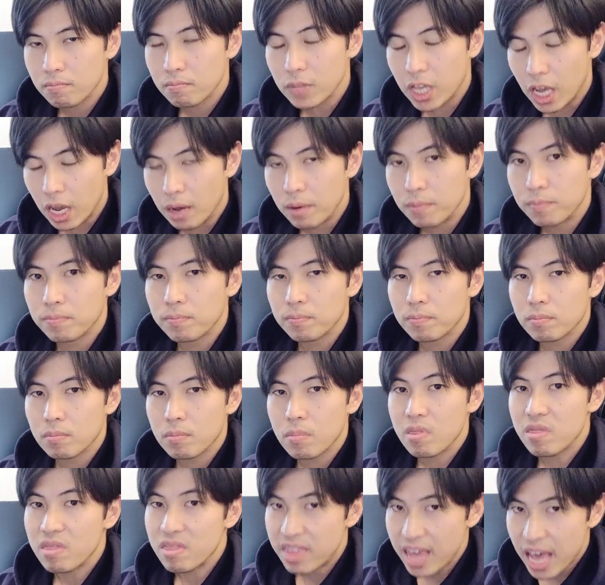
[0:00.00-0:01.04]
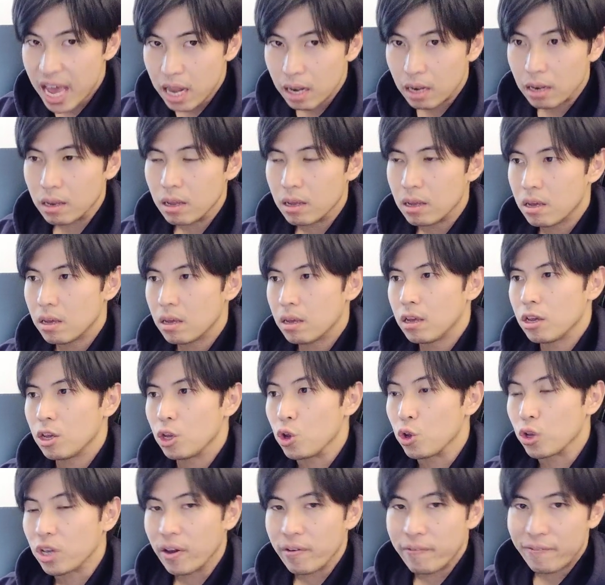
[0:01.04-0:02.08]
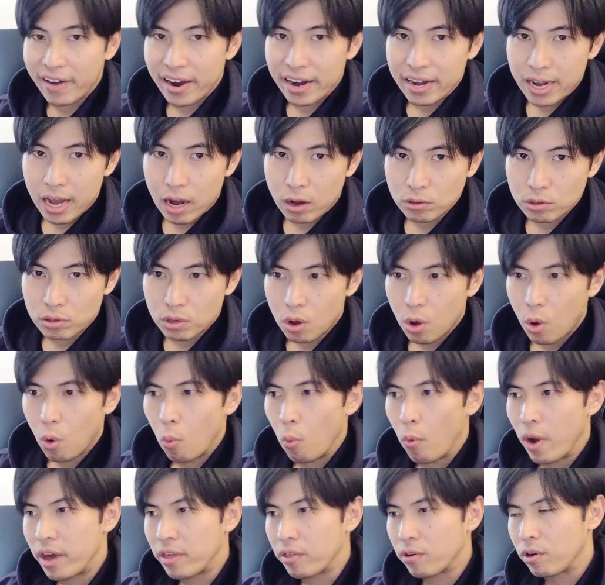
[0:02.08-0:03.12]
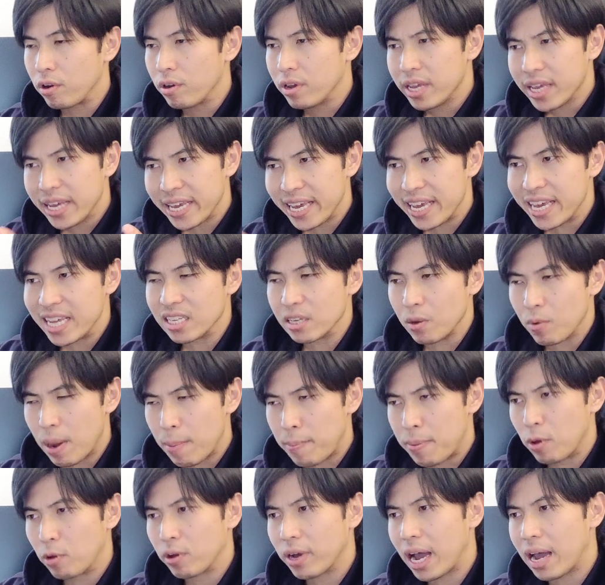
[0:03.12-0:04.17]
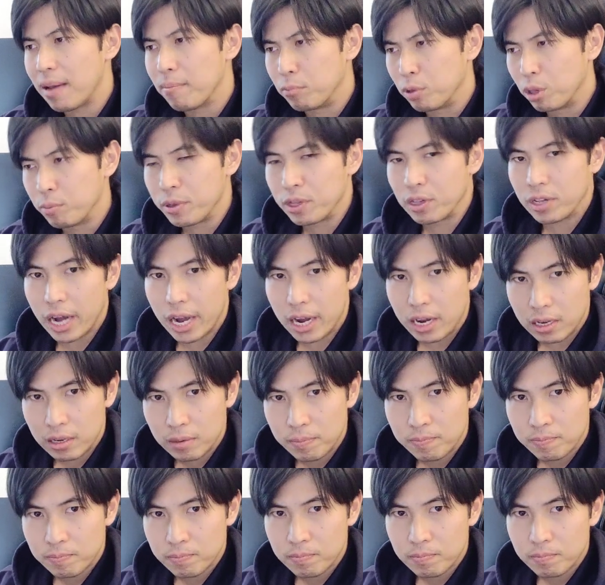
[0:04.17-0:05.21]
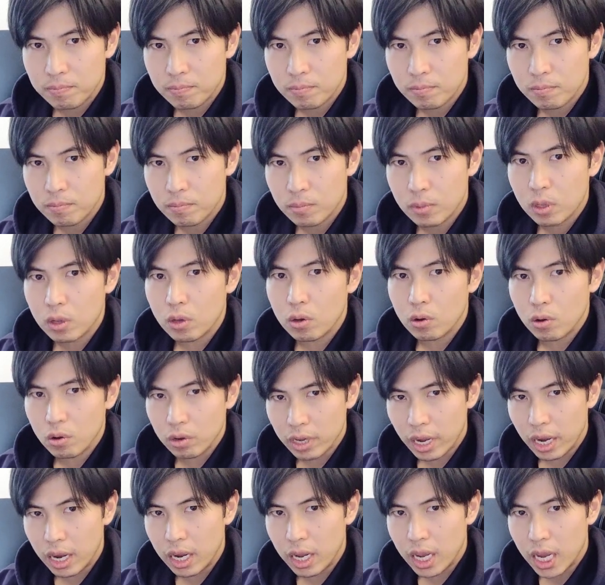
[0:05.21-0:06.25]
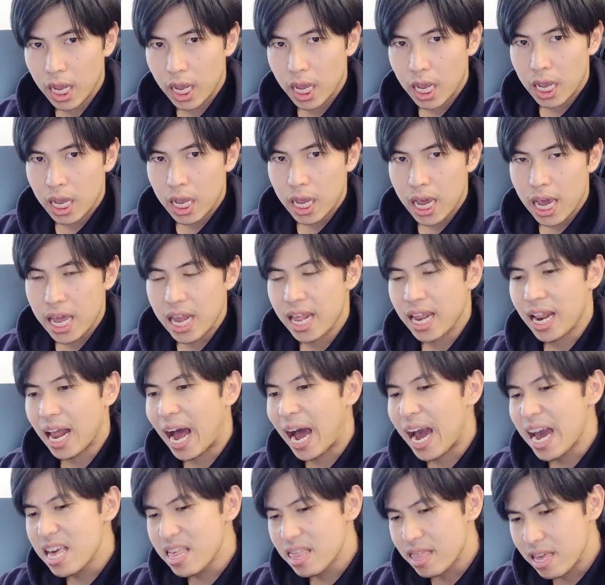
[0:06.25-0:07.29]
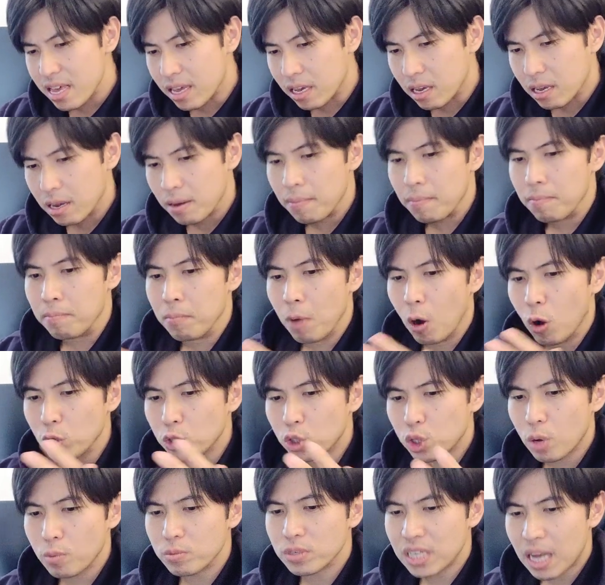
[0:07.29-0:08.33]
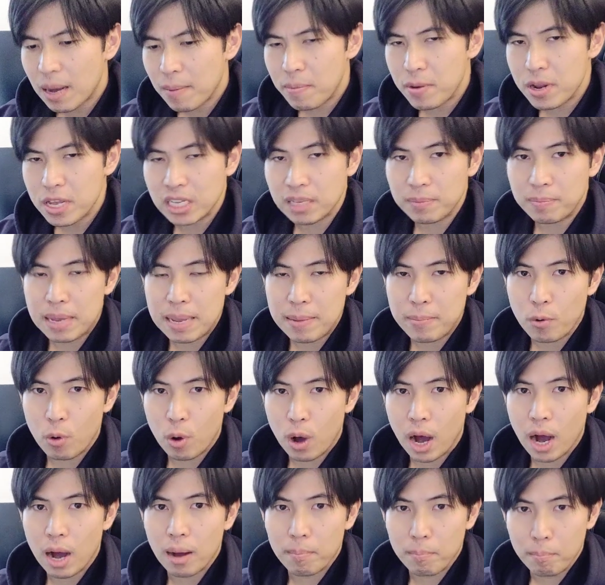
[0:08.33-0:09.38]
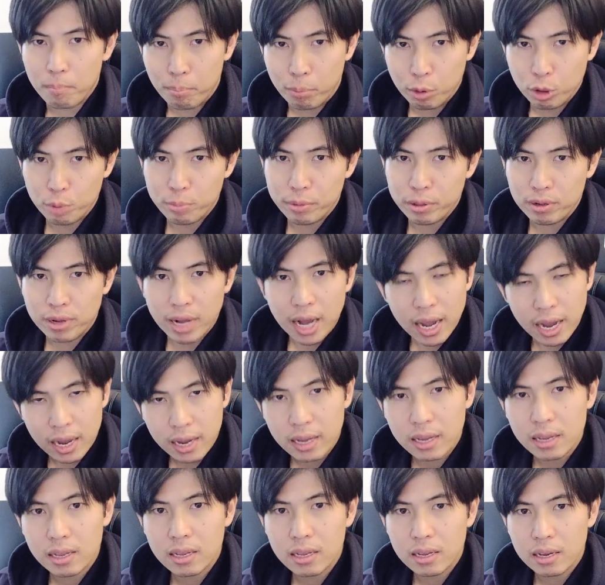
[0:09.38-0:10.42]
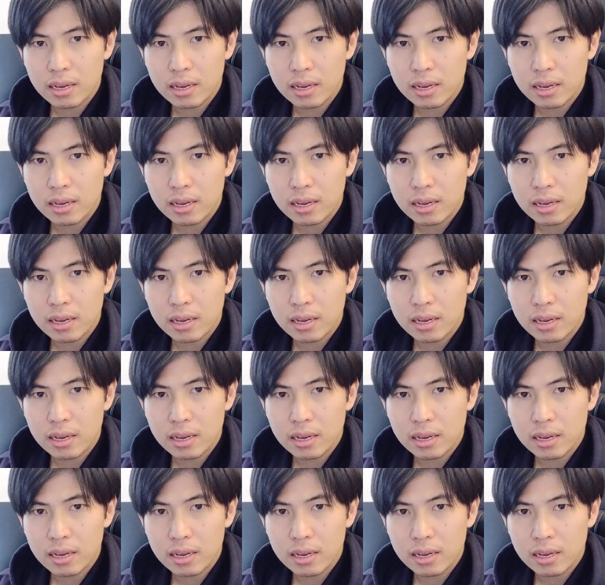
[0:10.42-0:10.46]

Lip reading: Yeah. Then you can find out whether he is a red pill guy, blue pill guy. Okay. And then I think most of Japanese people are blue pill guy.